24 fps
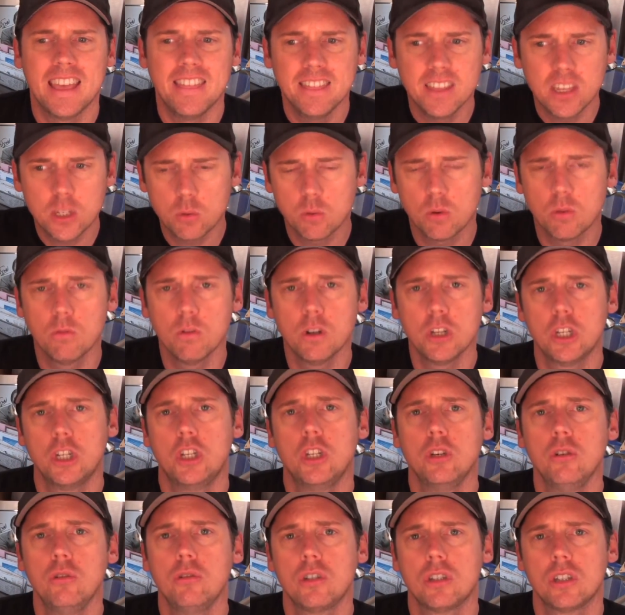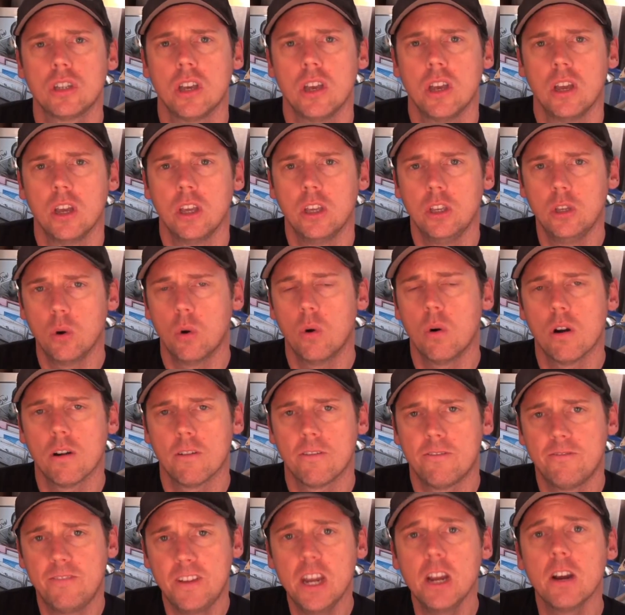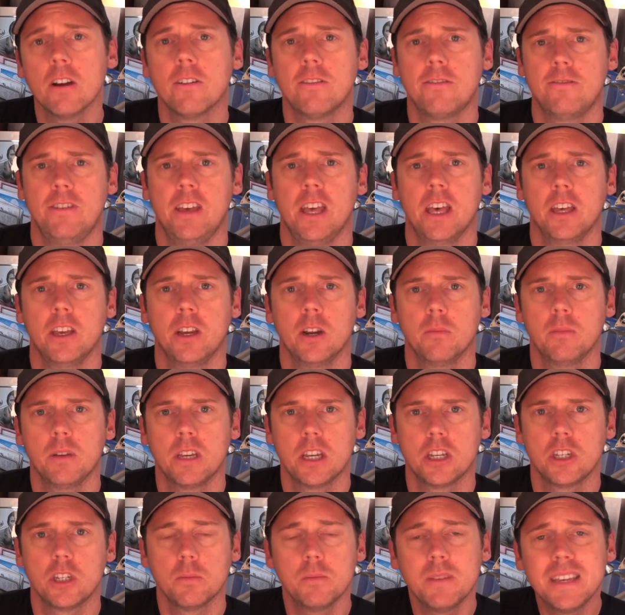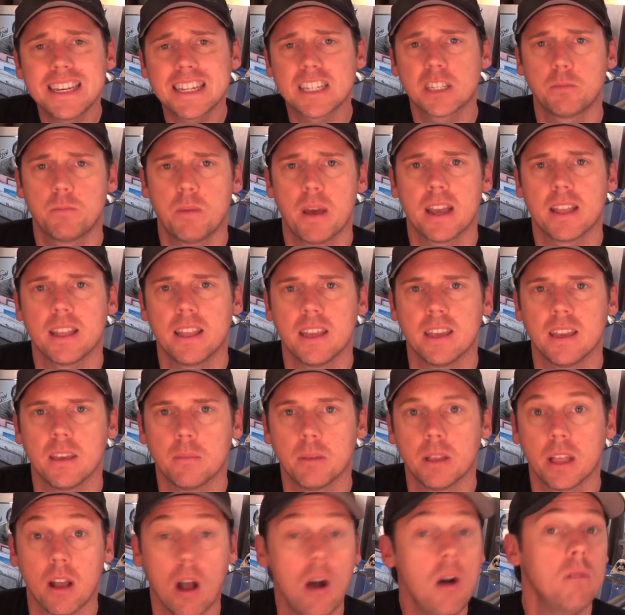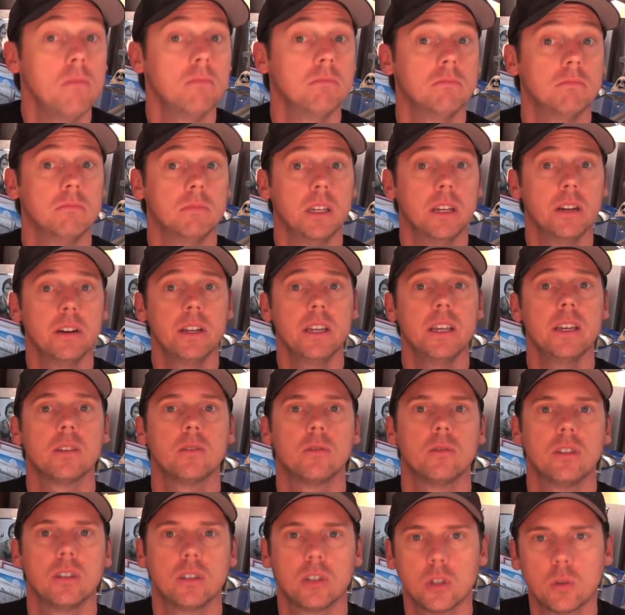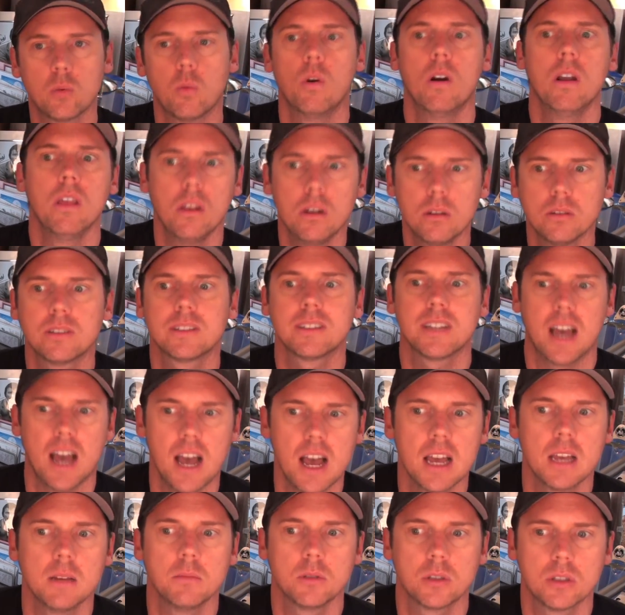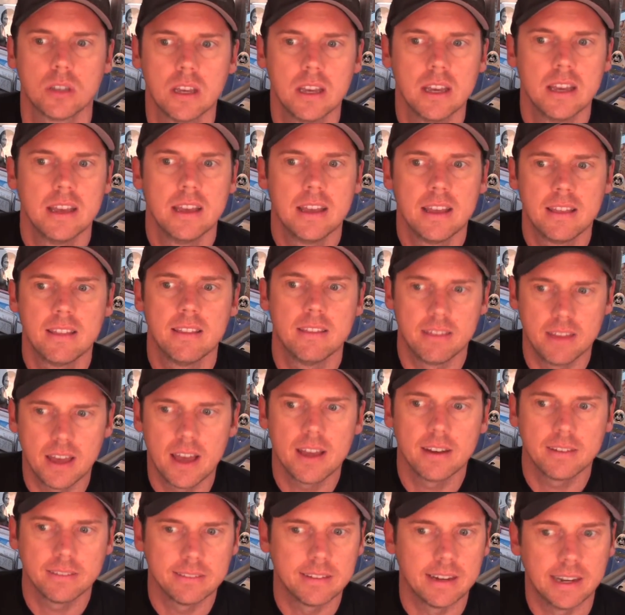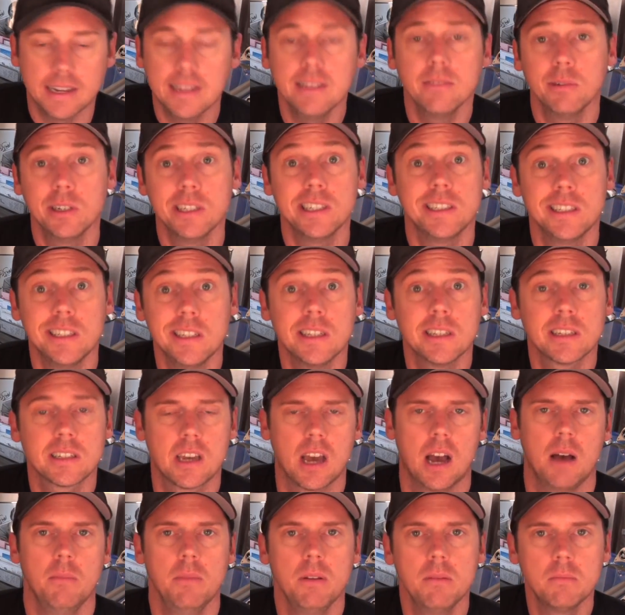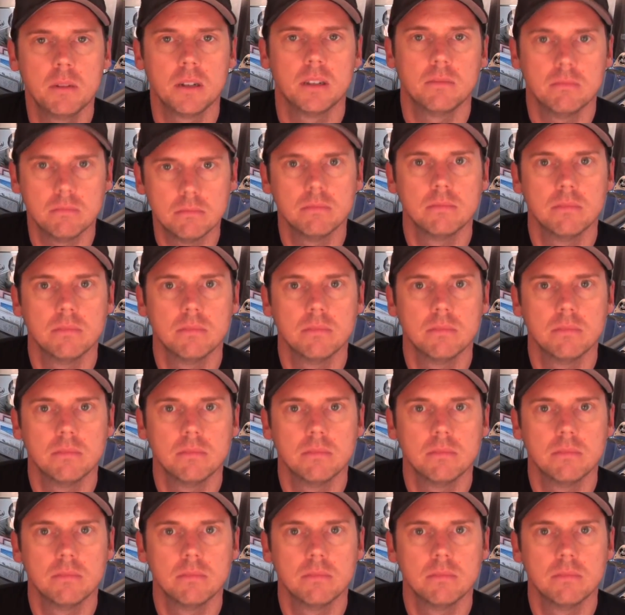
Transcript: And this will reduce your fear of failure, because you'll be expecting it. You'll be like, oh, here it is. This is one of those times that I didn't really see this coming, but